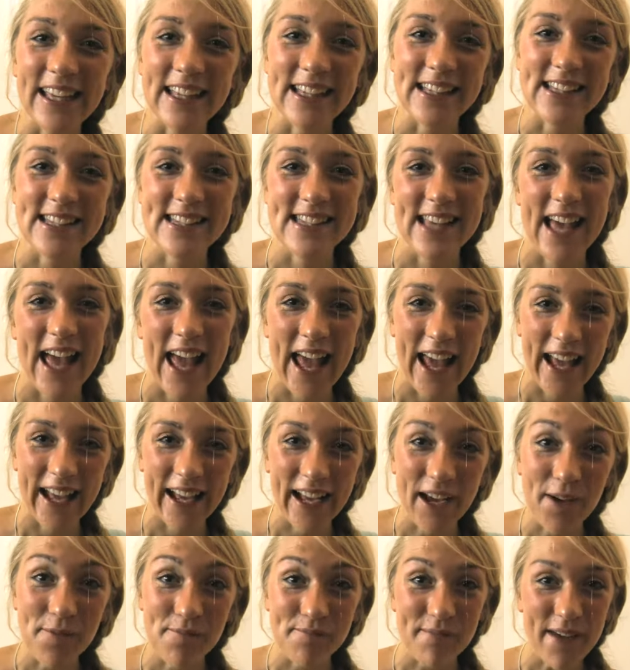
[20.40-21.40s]
is
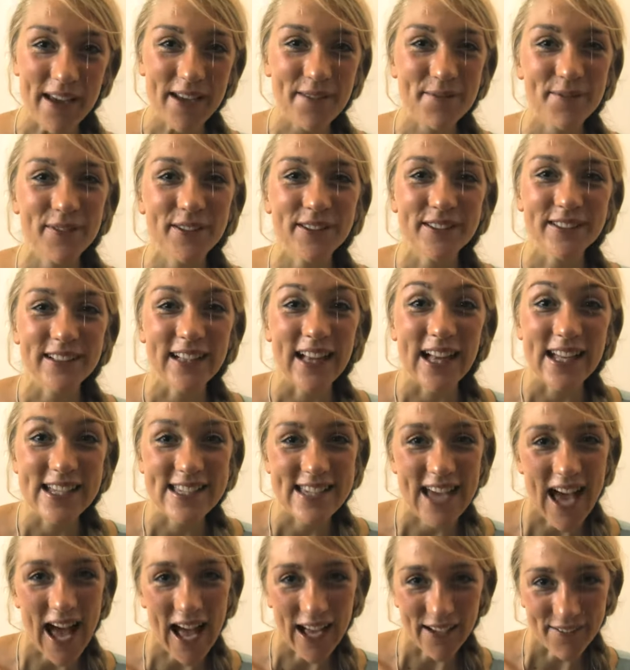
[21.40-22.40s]
a maple
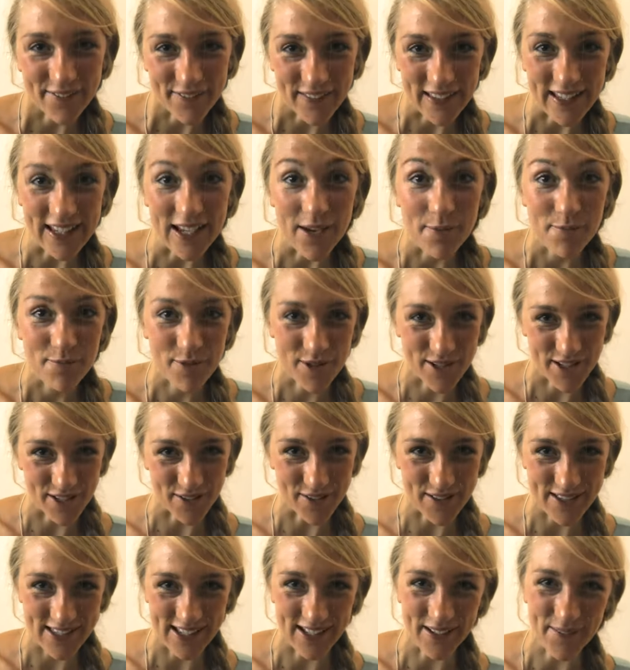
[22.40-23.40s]
taffy
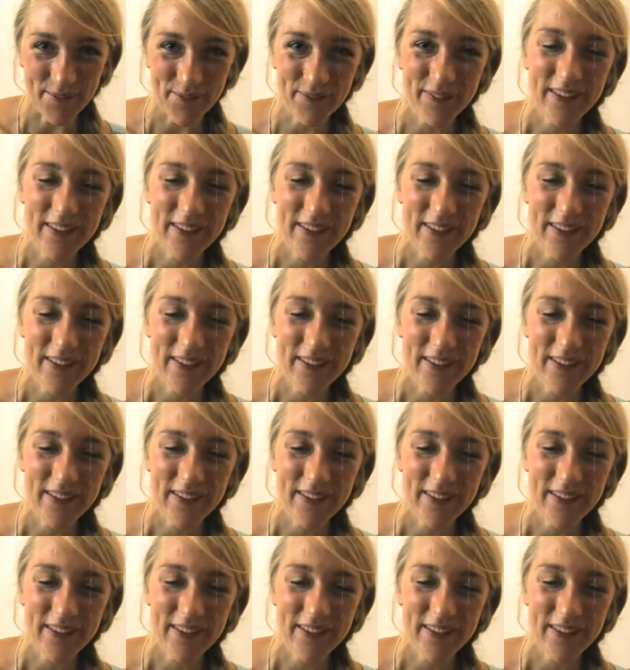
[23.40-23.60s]
producer.